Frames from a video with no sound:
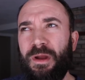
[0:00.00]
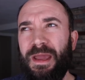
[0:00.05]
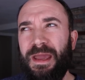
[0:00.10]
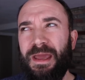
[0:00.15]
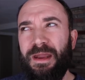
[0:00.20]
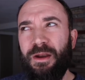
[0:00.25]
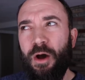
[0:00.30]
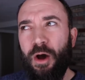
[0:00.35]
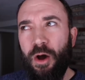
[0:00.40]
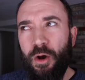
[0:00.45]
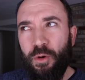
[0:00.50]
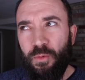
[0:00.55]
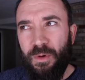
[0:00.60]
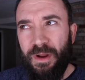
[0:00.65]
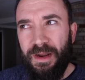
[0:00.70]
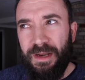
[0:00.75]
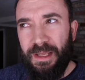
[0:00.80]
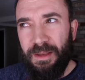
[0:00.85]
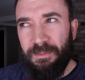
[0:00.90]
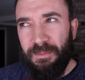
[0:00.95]
I had
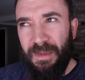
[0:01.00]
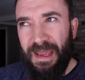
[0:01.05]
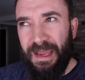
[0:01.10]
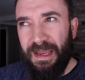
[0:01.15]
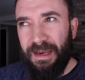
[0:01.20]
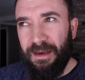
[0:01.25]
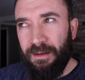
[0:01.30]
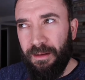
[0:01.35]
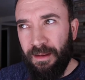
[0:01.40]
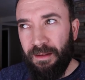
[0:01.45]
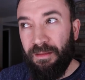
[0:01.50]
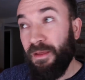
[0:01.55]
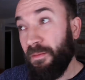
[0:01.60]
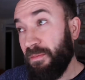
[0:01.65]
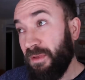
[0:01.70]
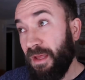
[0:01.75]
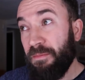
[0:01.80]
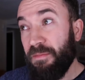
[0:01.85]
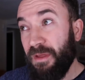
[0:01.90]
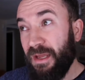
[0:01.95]
already made, and
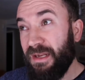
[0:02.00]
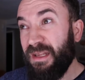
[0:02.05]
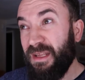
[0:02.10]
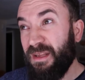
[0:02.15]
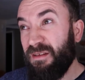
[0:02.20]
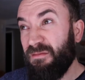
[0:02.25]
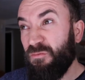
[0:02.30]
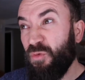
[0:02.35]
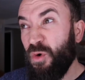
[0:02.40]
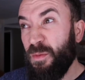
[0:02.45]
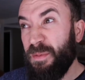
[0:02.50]
sometimes I did